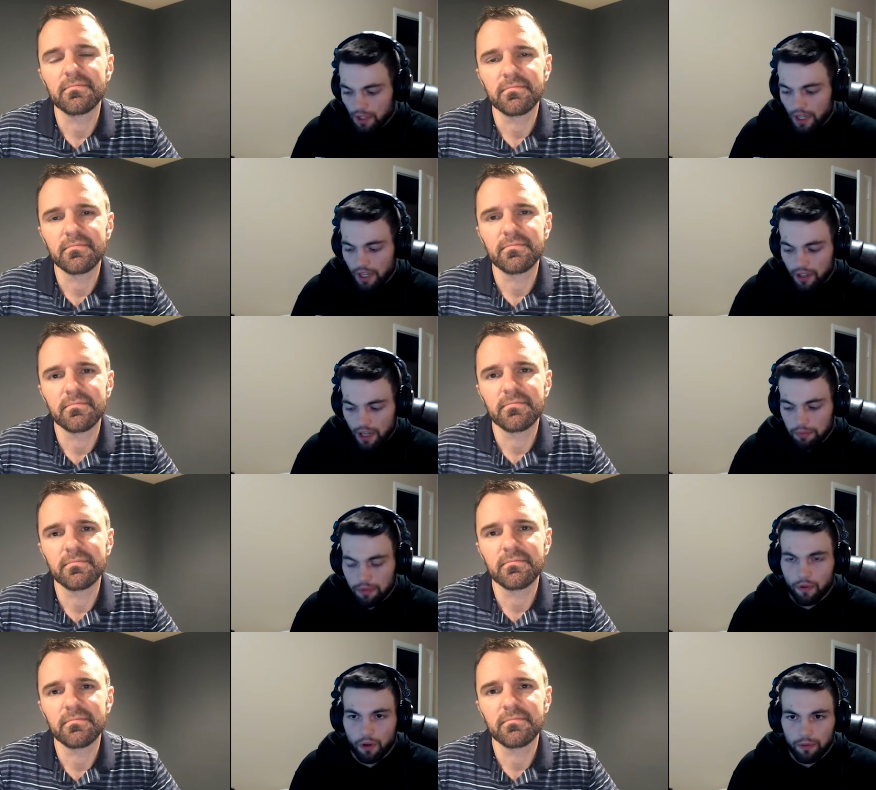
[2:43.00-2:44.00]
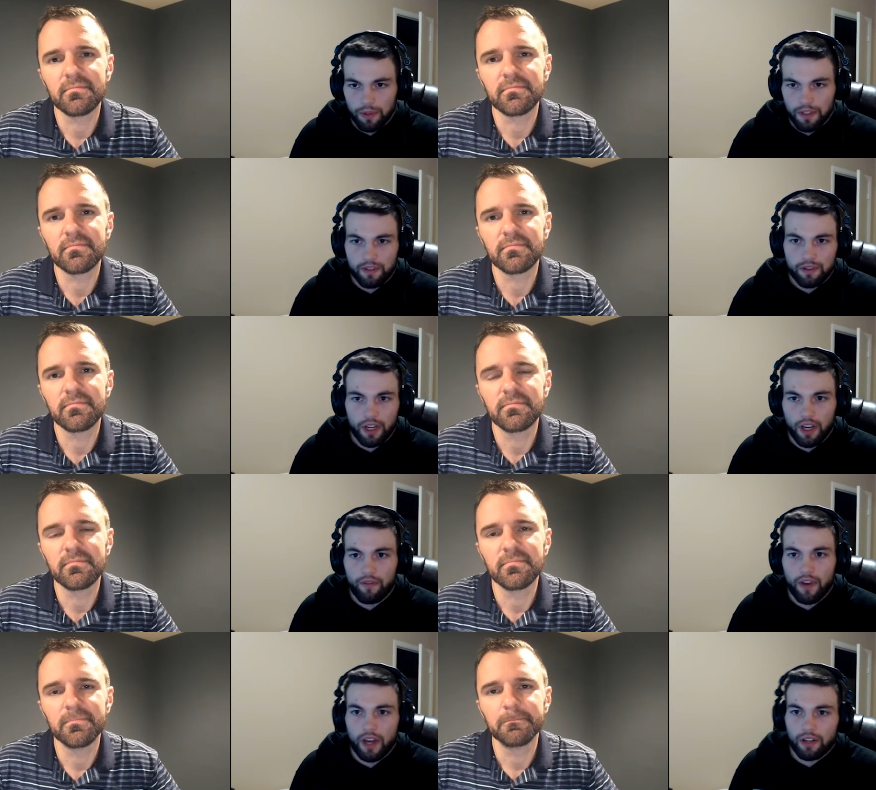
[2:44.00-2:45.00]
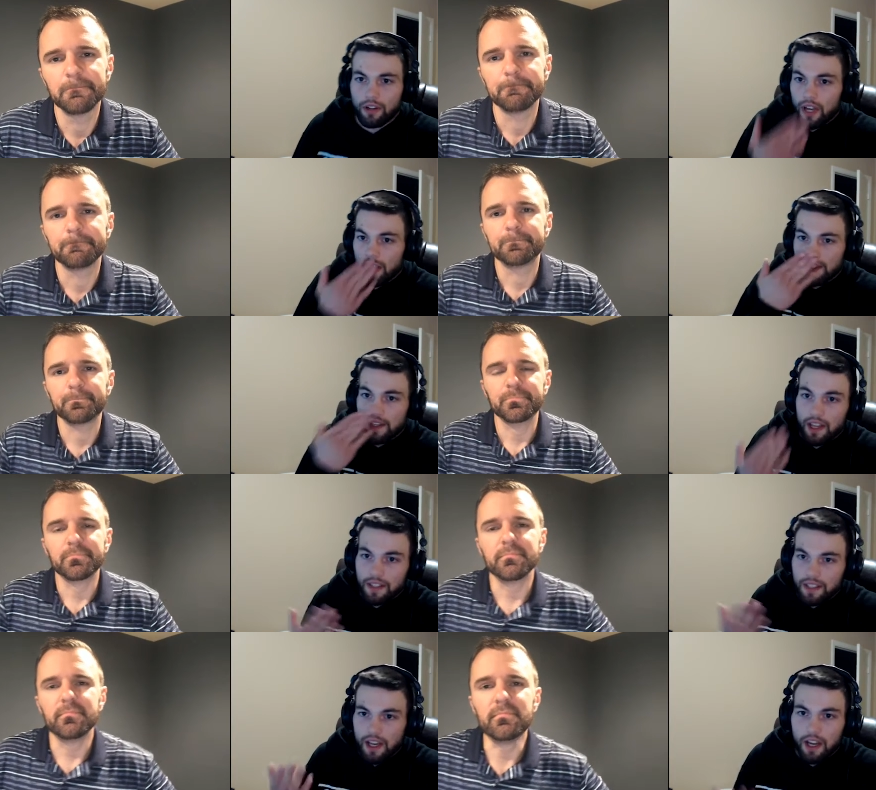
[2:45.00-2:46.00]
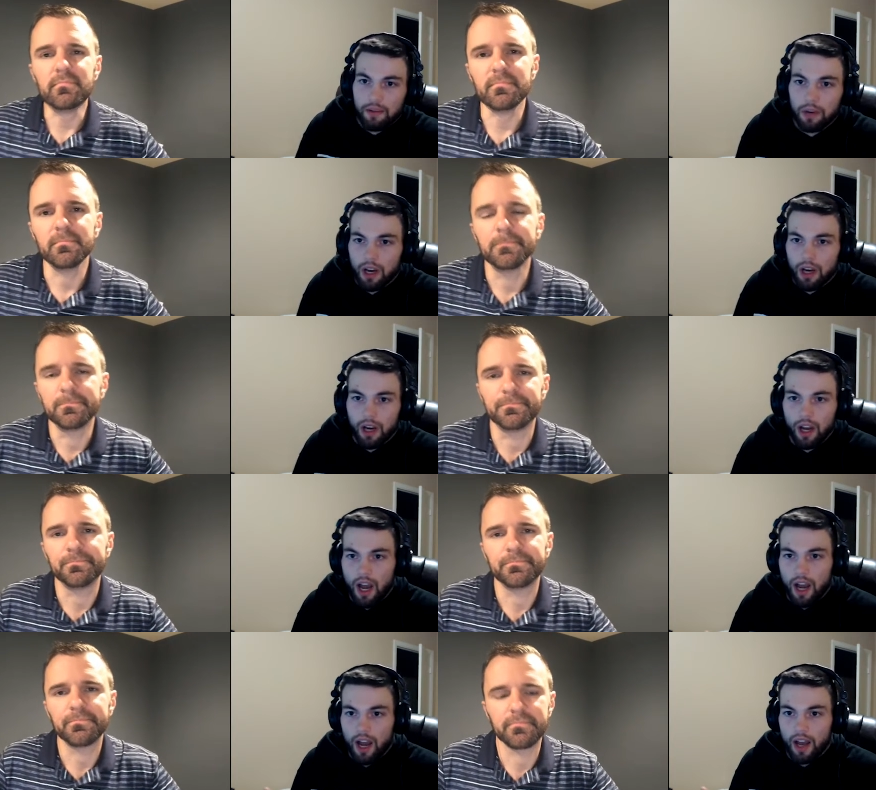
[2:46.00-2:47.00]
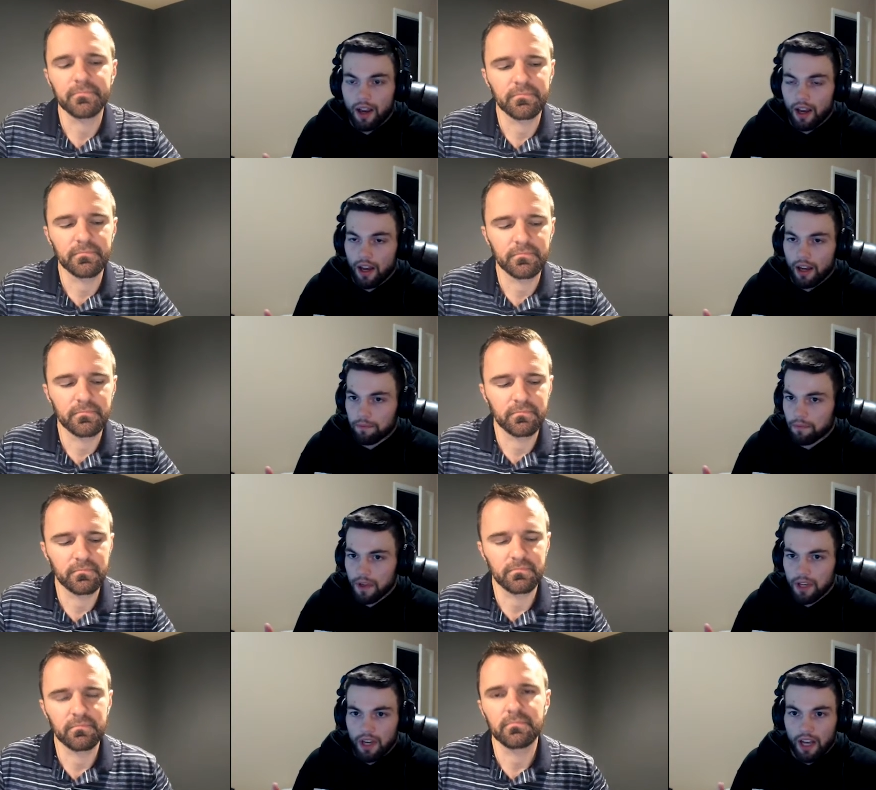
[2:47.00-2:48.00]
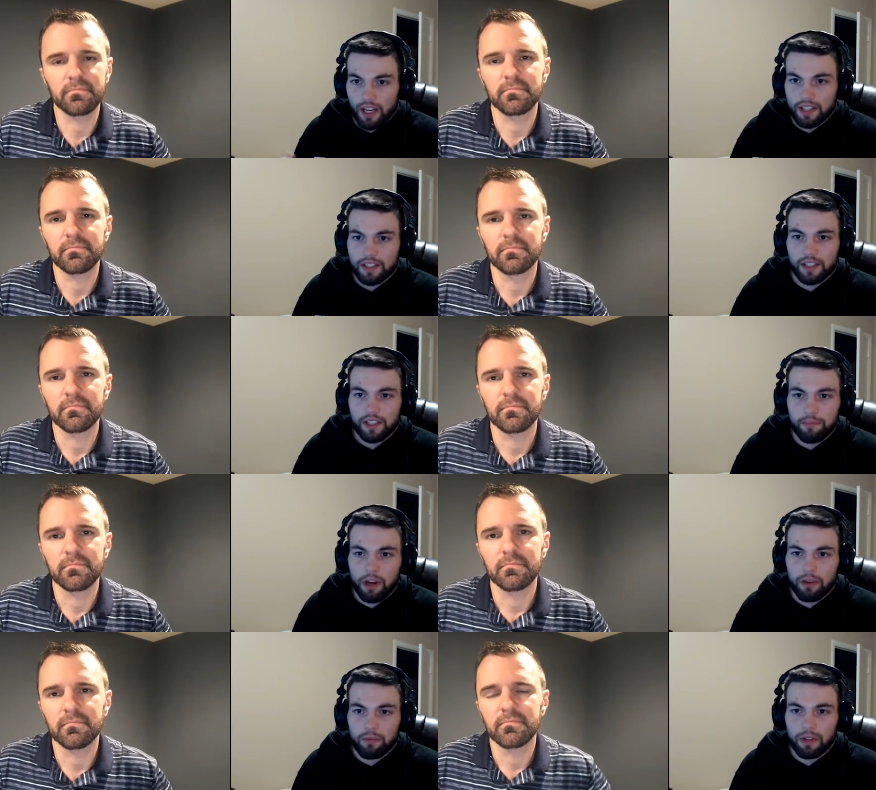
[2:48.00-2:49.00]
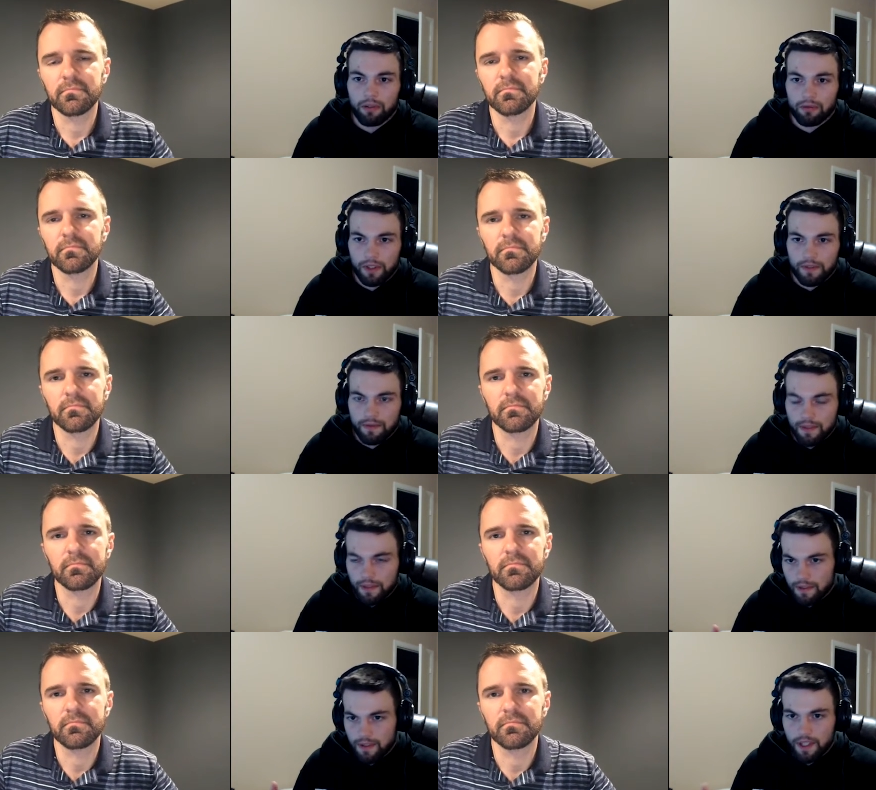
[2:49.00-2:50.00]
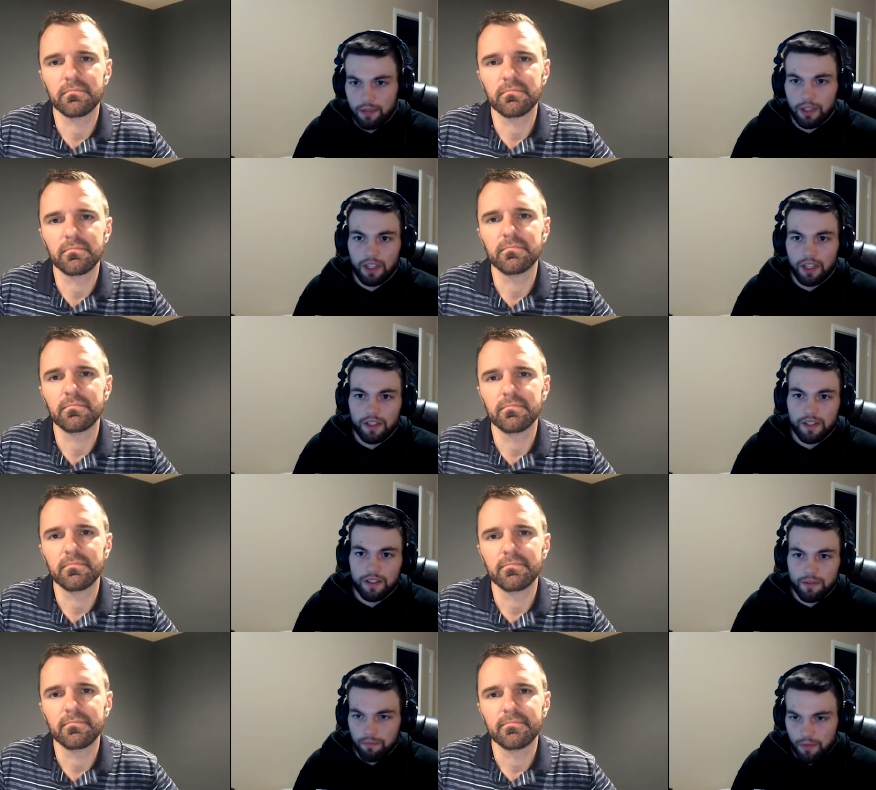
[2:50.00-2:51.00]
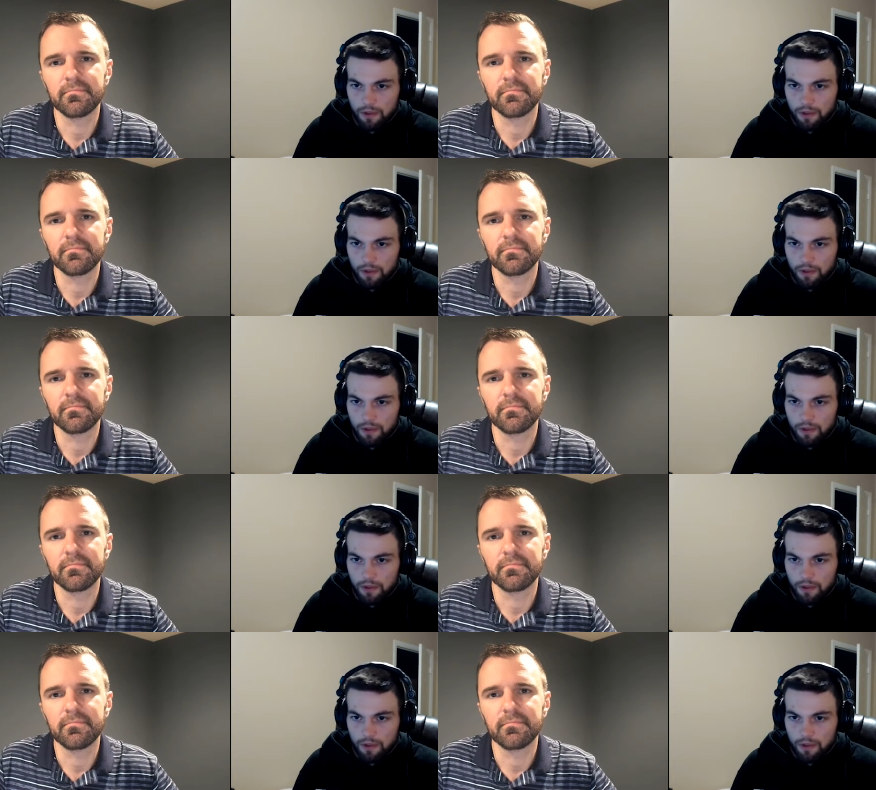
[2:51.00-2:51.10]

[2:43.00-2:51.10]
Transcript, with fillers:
Speaker 1: with Landow Performance and training at Factory X at the time, uh, I uh, I got to experiment with CBD just